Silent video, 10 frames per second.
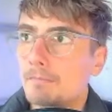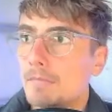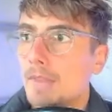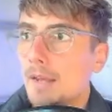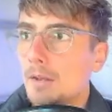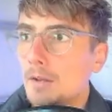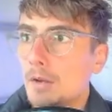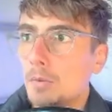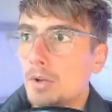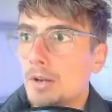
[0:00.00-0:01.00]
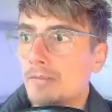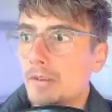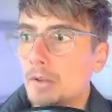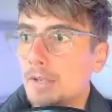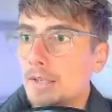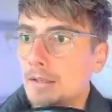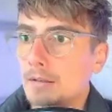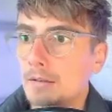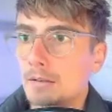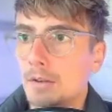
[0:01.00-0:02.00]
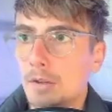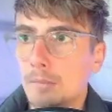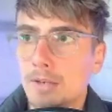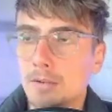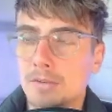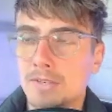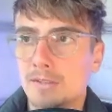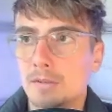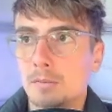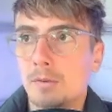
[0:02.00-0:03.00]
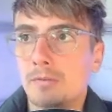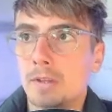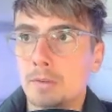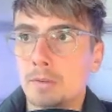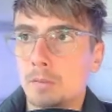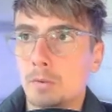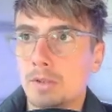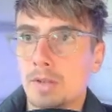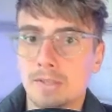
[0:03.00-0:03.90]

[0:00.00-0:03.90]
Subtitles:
they were kind of following, you know, the medical system or following what a